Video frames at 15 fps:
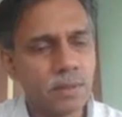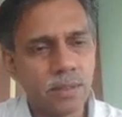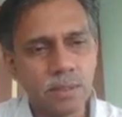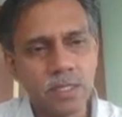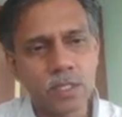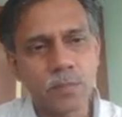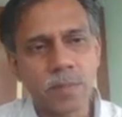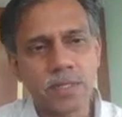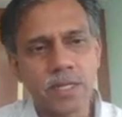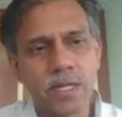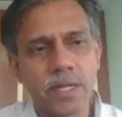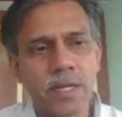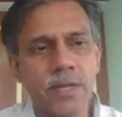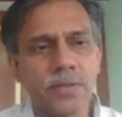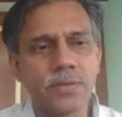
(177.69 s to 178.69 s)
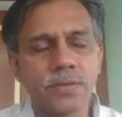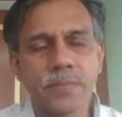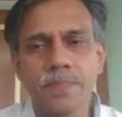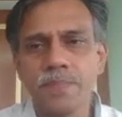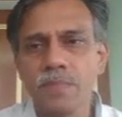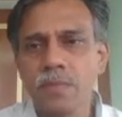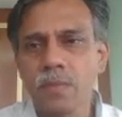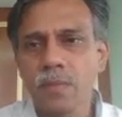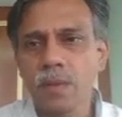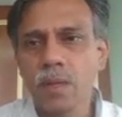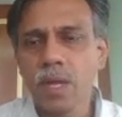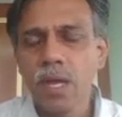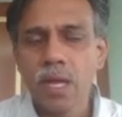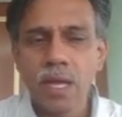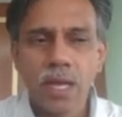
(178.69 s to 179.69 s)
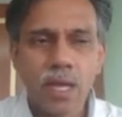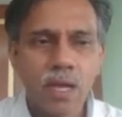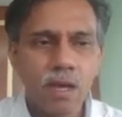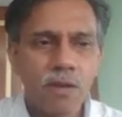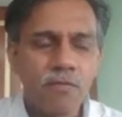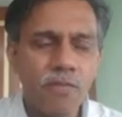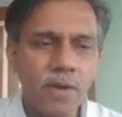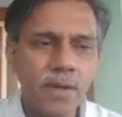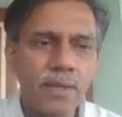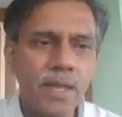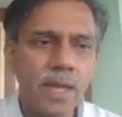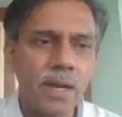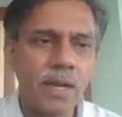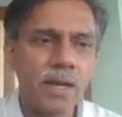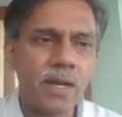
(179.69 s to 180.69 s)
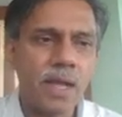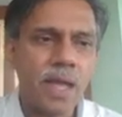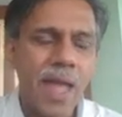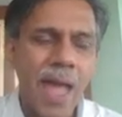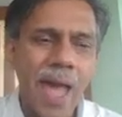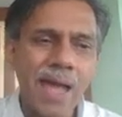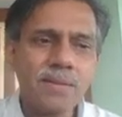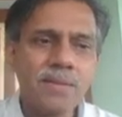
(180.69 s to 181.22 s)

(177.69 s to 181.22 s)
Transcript: in this special case. Further, as